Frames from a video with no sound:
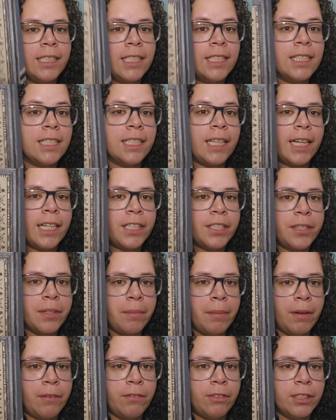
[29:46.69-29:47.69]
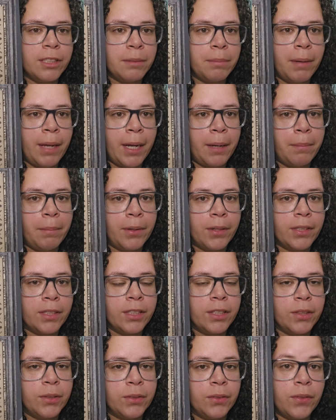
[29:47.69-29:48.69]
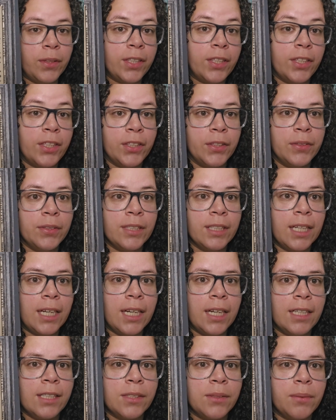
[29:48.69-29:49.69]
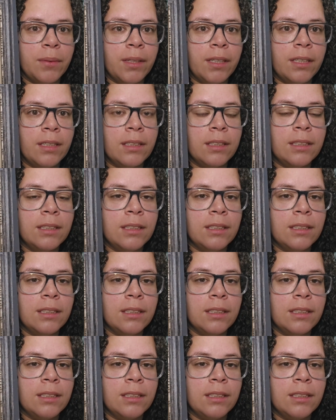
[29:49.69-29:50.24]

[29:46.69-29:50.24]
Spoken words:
This is actually my first Blackbird too, so I could have used that as well.